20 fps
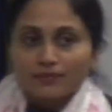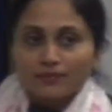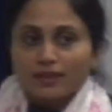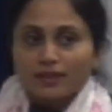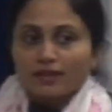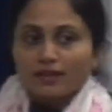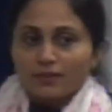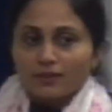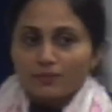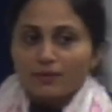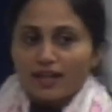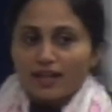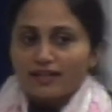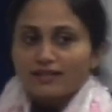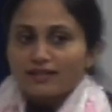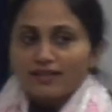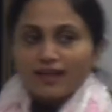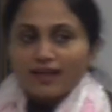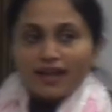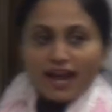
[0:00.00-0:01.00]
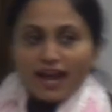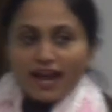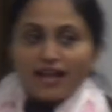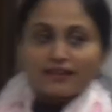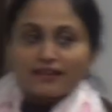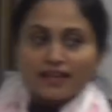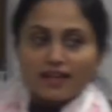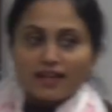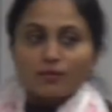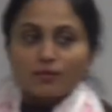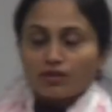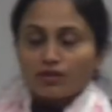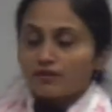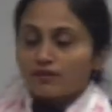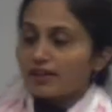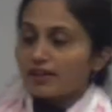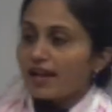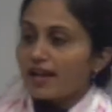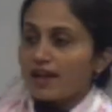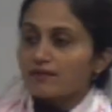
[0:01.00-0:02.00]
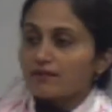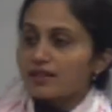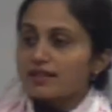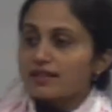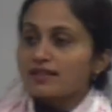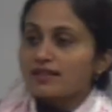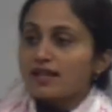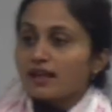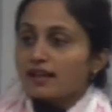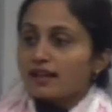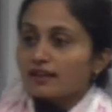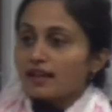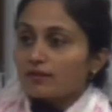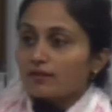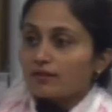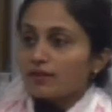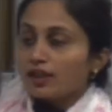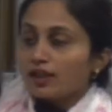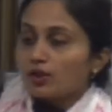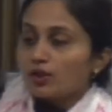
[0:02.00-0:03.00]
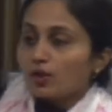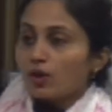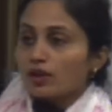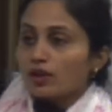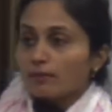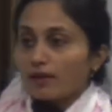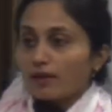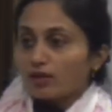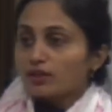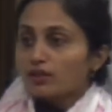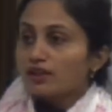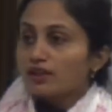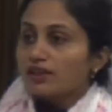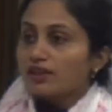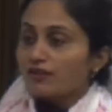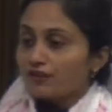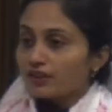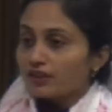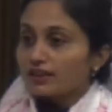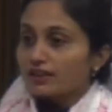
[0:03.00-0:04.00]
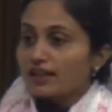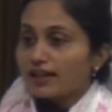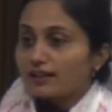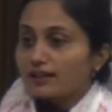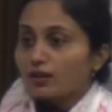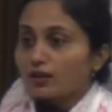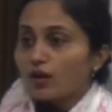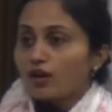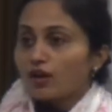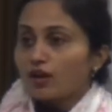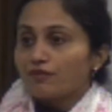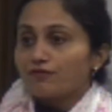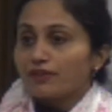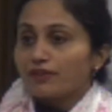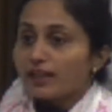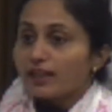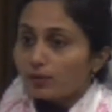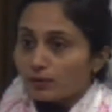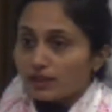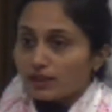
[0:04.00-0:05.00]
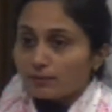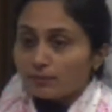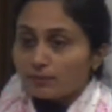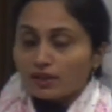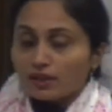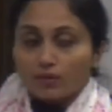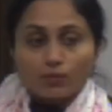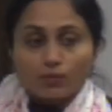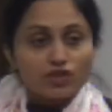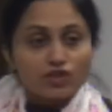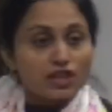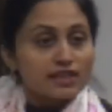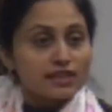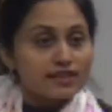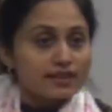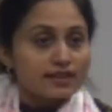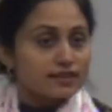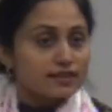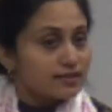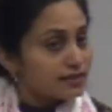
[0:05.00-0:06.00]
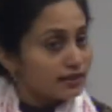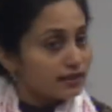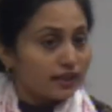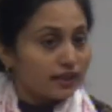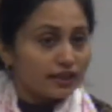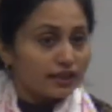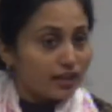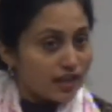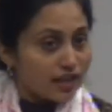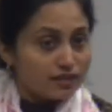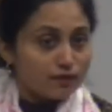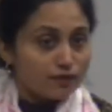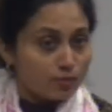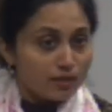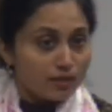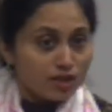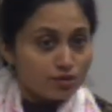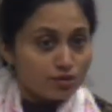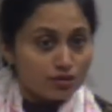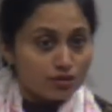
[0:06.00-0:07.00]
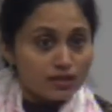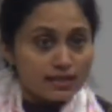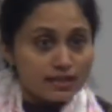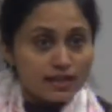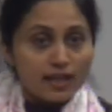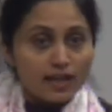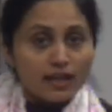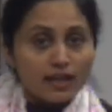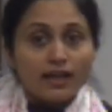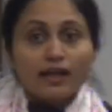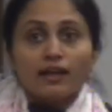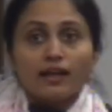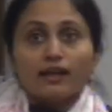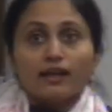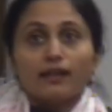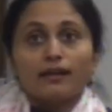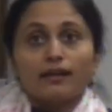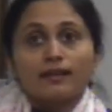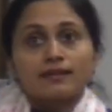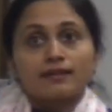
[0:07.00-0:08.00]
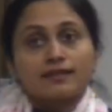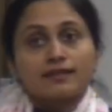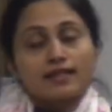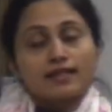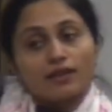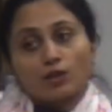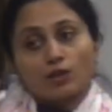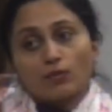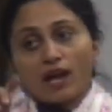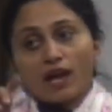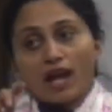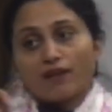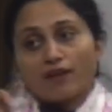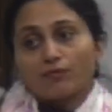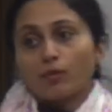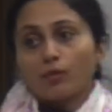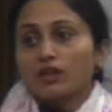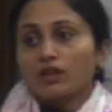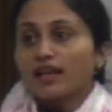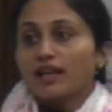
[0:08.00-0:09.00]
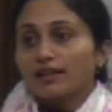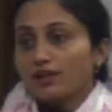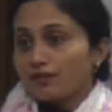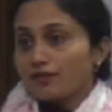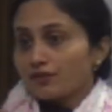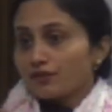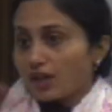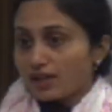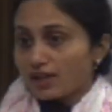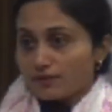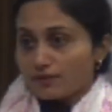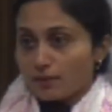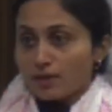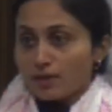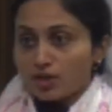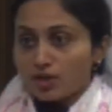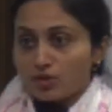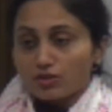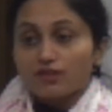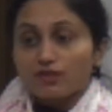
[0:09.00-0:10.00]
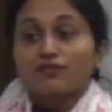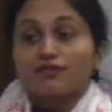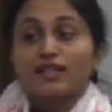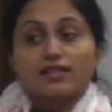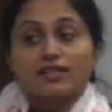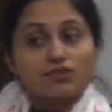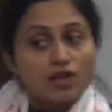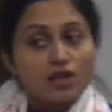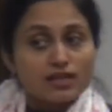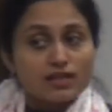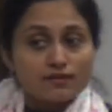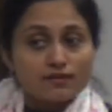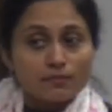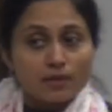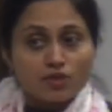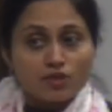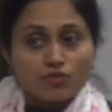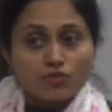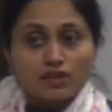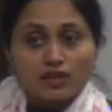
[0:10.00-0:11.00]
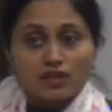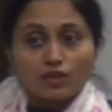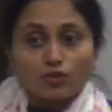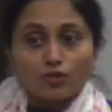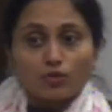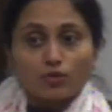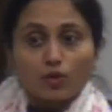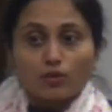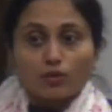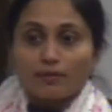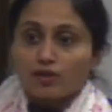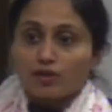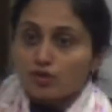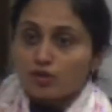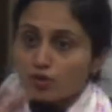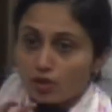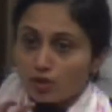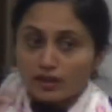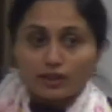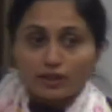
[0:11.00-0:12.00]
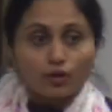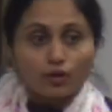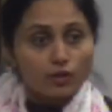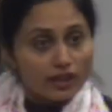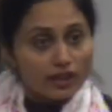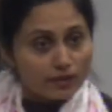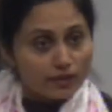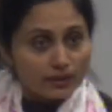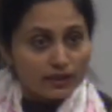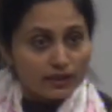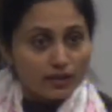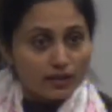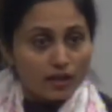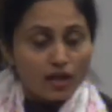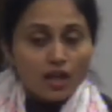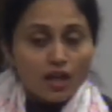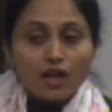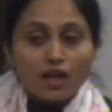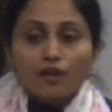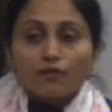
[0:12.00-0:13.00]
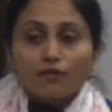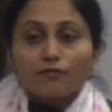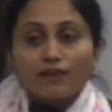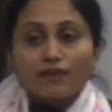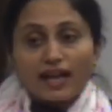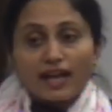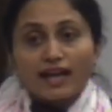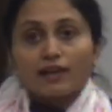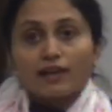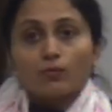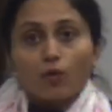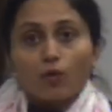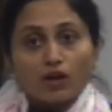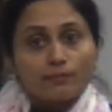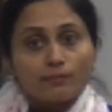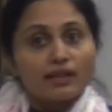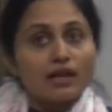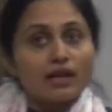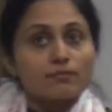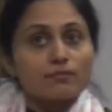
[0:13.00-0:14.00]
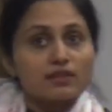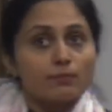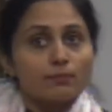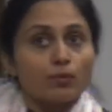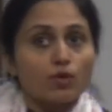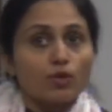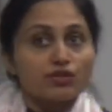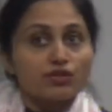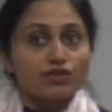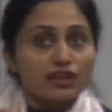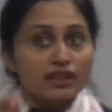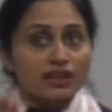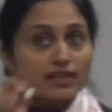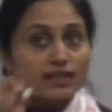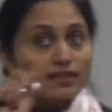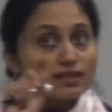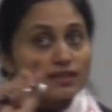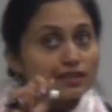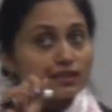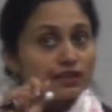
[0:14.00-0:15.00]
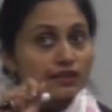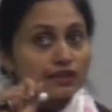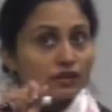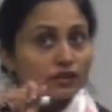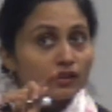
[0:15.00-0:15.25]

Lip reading: right? And then what we have is, then we talk about the different kind of equilibrium which exists in the transformations. Say you have what kind of transformations, phase transformations can you talk about? Solid to liquid, where what becomes important is the